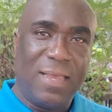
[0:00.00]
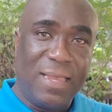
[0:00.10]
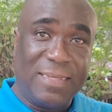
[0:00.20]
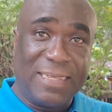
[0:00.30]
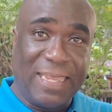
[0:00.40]

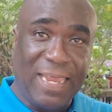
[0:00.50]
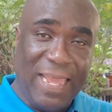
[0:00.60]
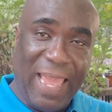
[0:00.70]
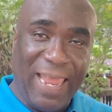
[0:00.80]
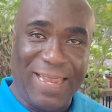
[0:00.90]
It's a
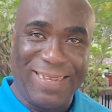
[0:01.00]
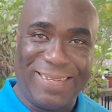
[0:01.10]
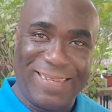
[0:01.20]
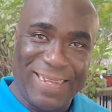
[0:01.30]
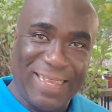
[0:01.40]
Guinea Hen.
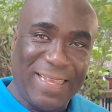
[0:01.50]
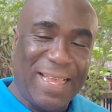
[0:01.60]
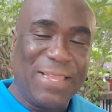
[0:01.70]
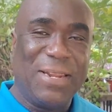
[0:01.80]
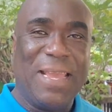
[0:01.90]

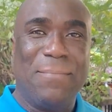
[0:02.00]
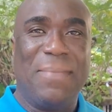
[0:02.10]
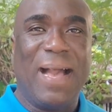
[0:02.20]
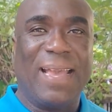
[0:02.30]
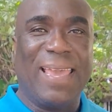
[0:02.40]
And today I'm
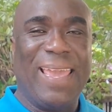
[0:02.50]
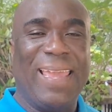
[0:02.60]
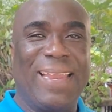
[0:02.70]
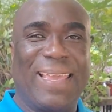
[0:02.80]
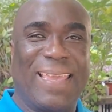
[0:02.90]
back
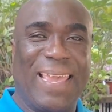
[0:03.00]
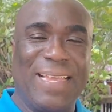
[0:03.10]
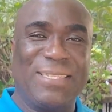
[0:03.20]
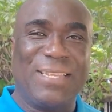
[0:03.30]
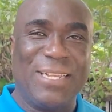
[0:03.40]
in
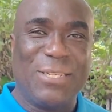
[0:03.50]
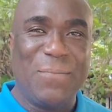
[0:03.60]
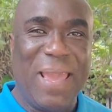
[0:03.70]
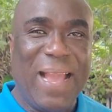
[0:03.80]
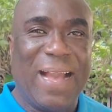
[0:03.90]
Kingston,
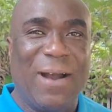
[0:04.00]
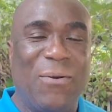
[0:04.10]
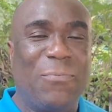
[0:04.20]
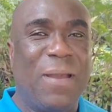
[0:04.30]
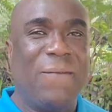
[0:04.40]
Jamaica with my